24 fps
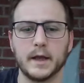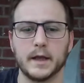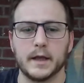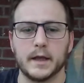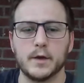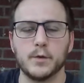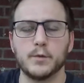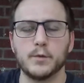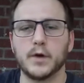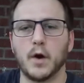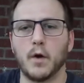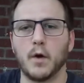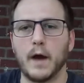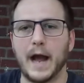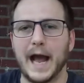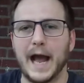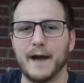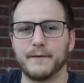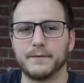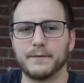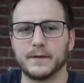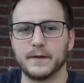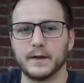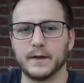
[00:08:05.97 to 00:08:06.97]
You don't
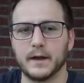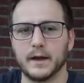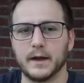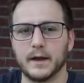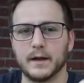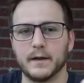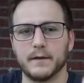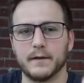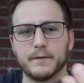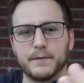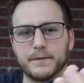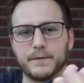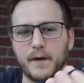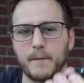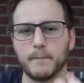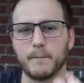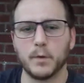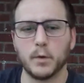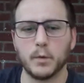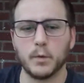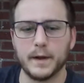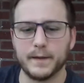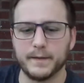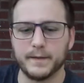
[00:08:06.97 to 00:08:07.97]
have to
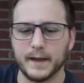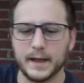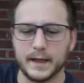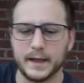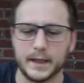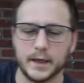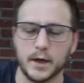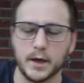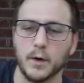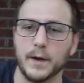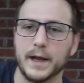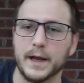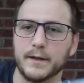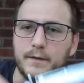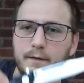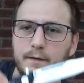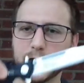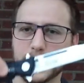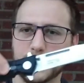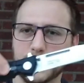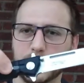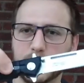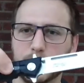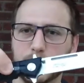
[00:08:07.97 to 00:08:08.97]
fumble with it. You know, it's
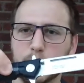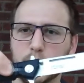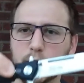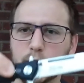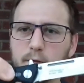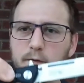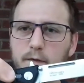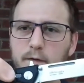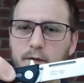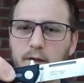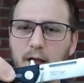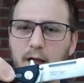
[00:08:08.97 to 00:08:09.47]
smooth,